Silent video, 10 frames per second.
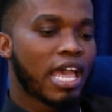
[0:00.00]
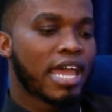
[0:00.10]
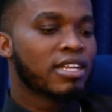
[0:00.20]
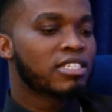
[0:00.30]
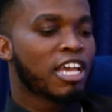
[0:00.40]

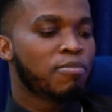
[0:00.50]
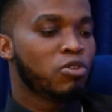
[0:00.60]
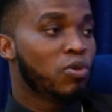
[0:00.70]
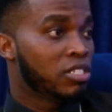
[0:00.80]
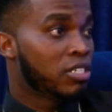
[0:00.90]
anytime you
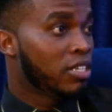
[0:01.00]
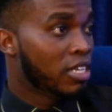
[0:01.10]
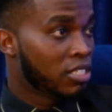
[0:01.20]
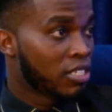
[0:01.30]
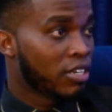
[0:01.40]
do a
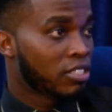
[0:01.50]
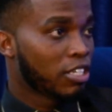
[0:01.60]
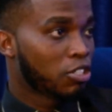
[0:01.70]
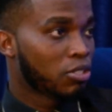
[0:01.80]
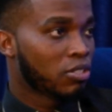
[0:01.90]
cesarean
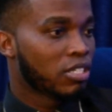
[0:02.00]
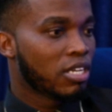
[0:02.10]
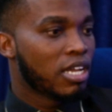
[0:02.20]
section,